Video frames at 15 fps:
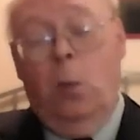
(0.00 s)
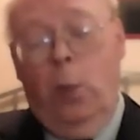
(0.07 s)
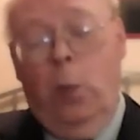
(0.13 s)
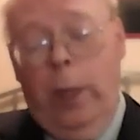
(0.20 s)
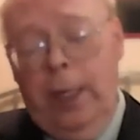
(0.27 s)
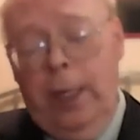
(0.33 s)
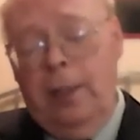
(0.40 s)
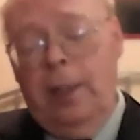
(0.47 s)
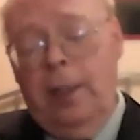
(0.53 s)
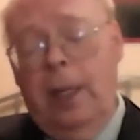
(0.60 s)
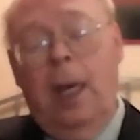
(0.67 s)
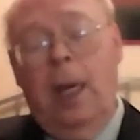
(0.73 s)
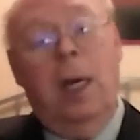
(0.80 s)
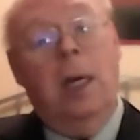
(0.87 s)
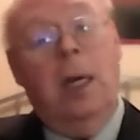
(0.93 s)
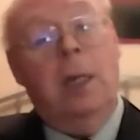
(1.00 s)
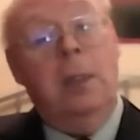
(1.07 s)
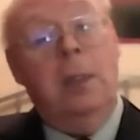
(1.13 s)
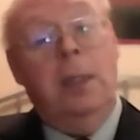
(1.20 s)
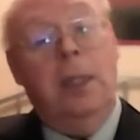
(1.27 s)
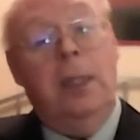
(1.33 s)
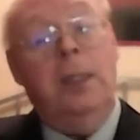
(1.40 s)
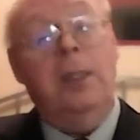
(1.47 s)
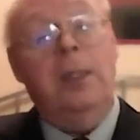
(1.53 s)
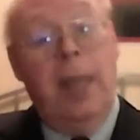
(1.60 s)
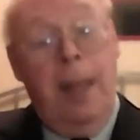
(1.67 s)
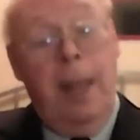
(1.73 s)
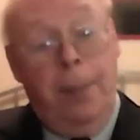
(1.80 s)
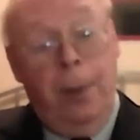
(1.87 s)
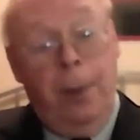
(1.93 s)
with the
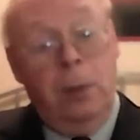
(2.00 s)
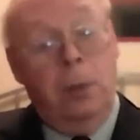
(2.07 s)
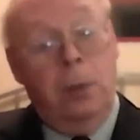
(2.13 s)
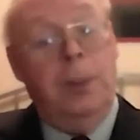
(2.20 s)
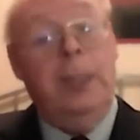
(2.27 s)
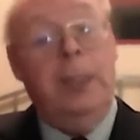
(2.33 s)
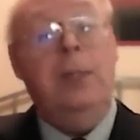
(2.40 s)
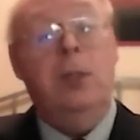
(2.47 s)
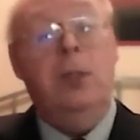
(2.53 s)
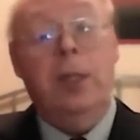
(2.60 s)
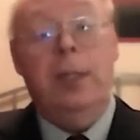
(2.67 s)
sample, please look